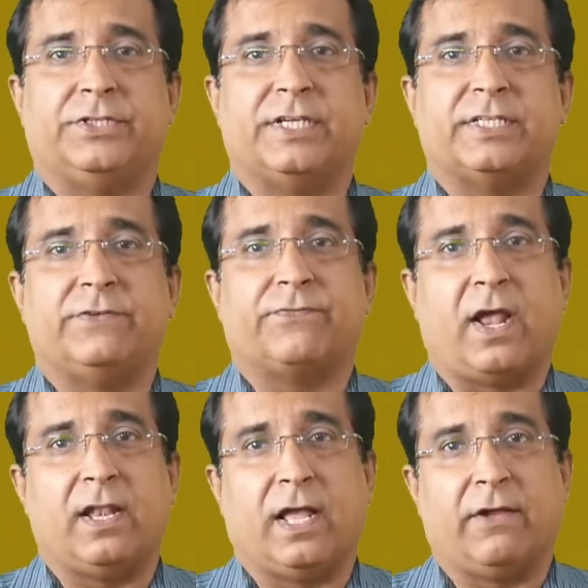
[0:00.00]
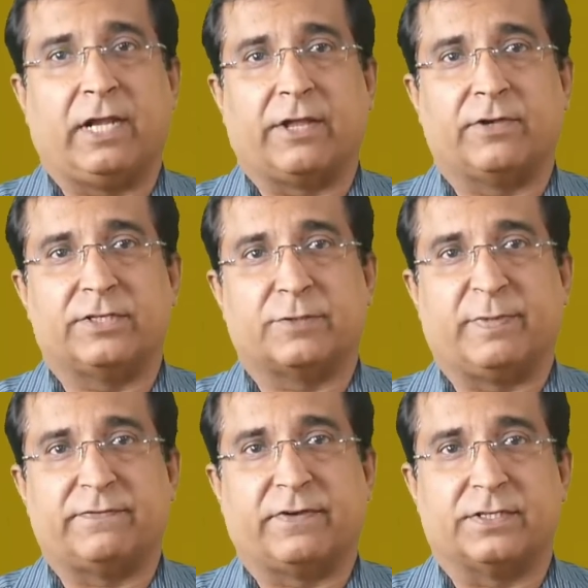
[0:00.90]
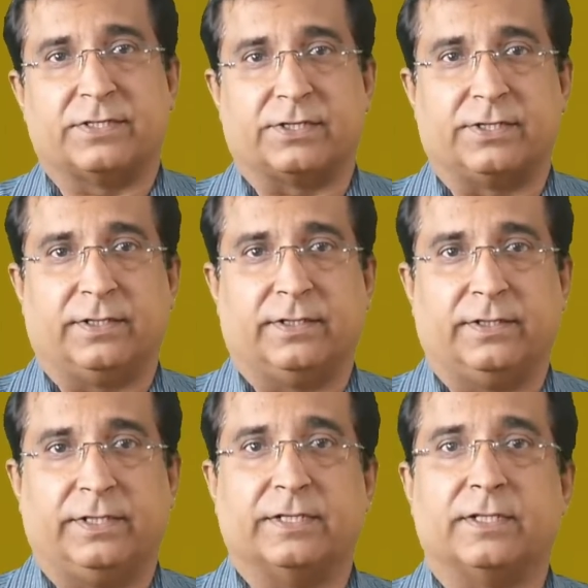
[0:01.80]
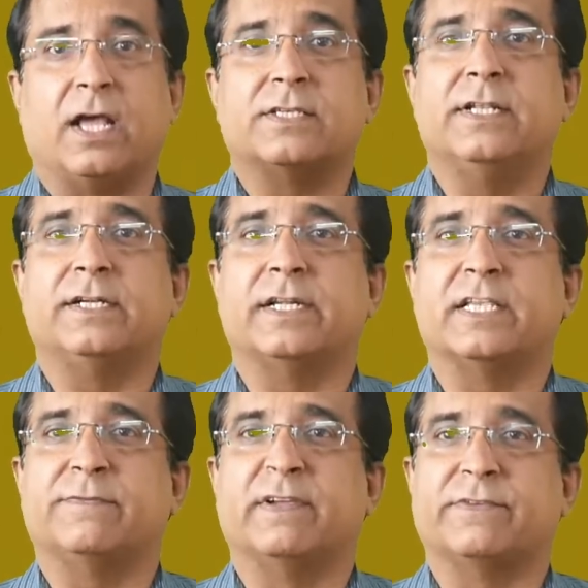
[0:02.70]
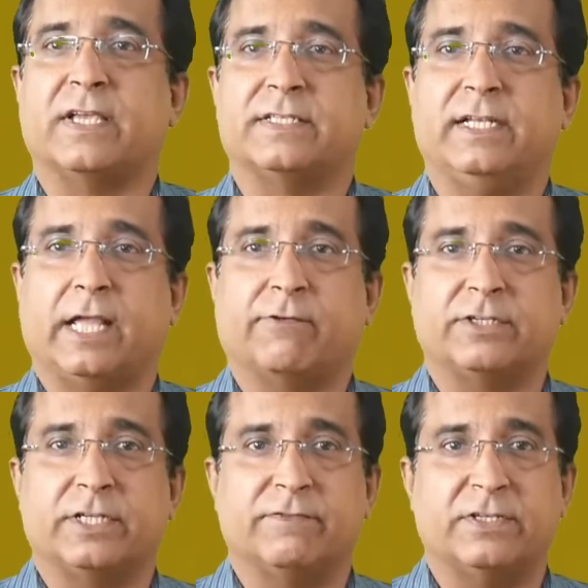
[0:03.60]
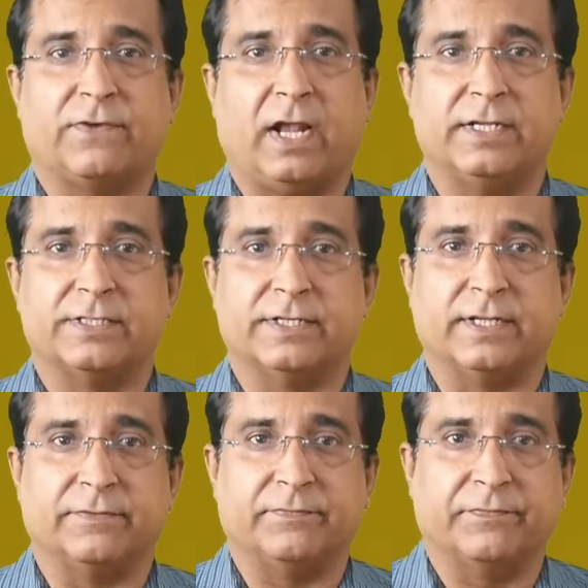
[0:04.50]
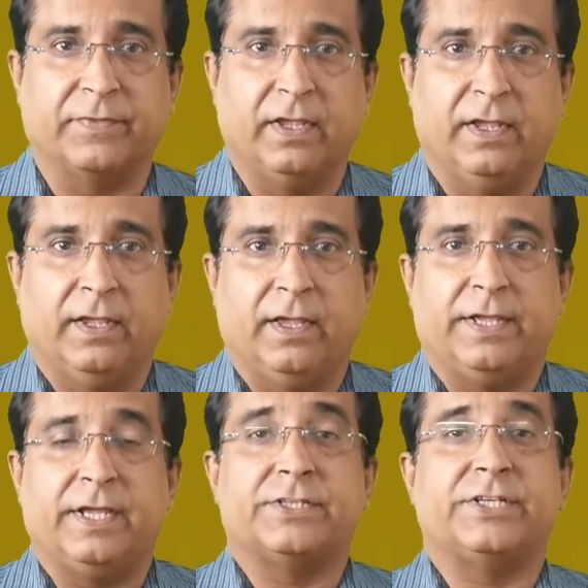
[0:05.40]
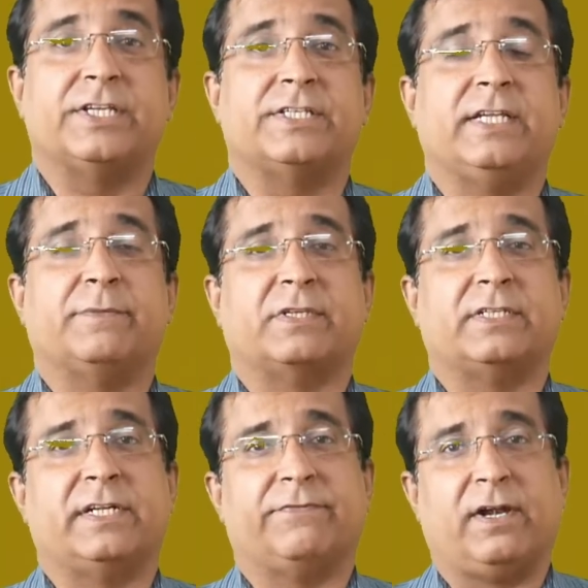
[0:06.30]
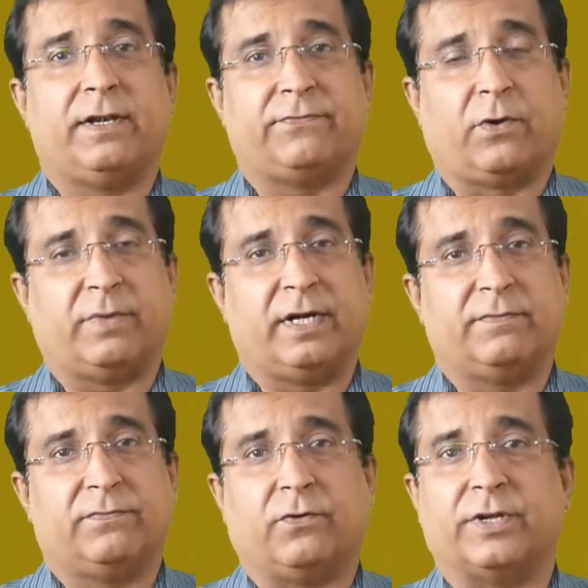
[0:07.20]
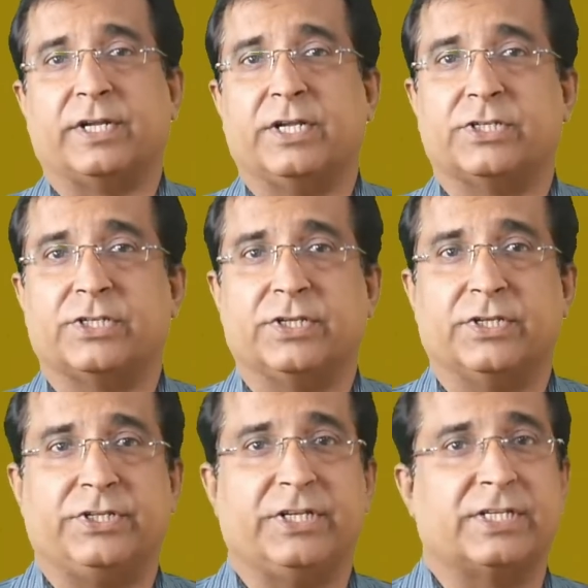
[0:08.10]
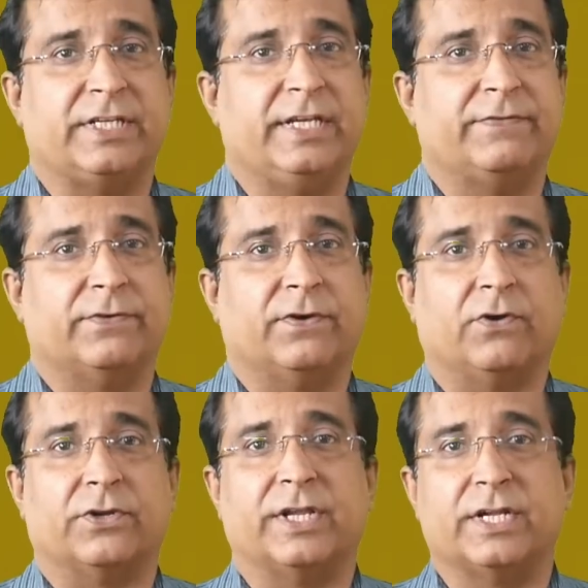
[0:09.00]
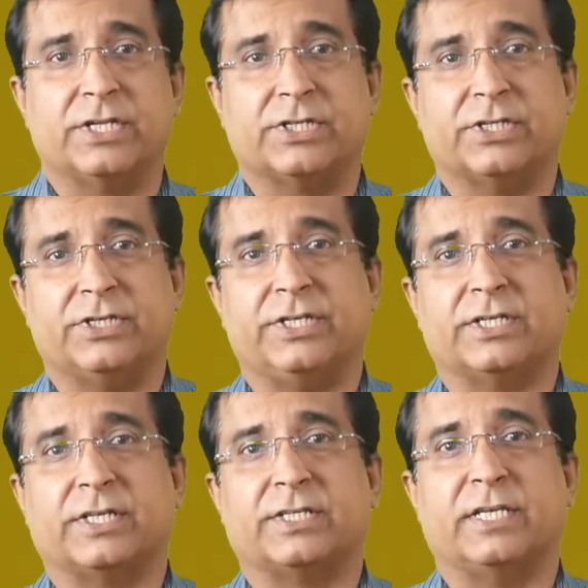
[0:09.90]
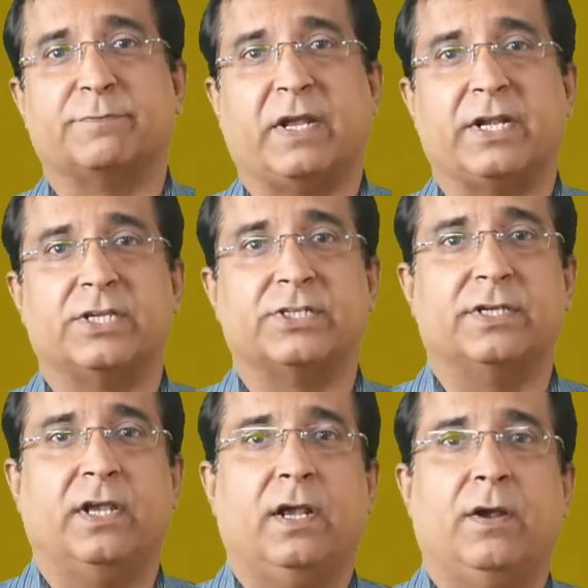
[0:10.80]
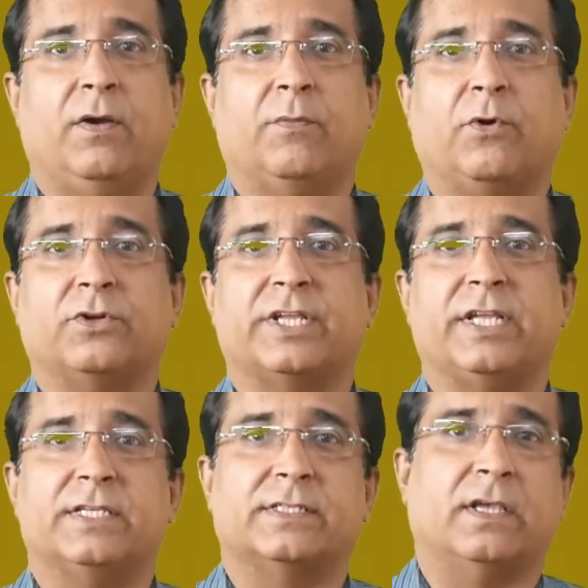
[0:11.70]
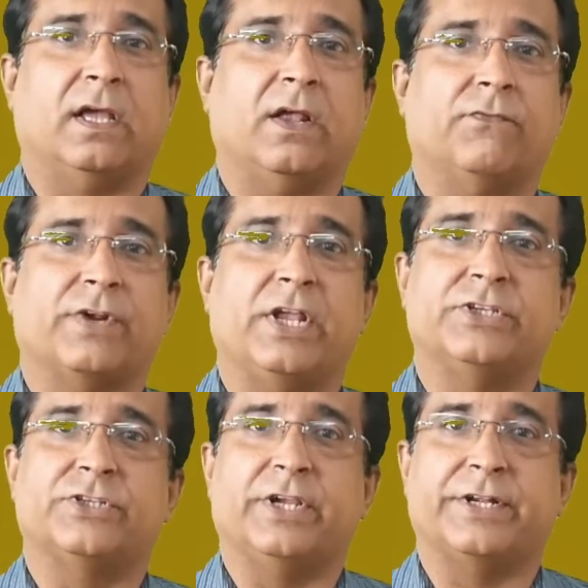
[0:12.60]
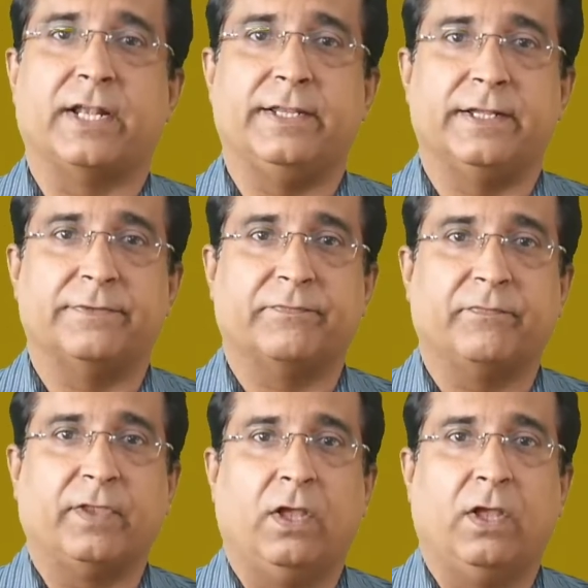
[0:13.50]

GSD file have language specific instruction. The last letter is the language in which file is written. Here GSD represent default format for English, GSE for English, GSS Spanish, Portuguese, uh, French, Italian.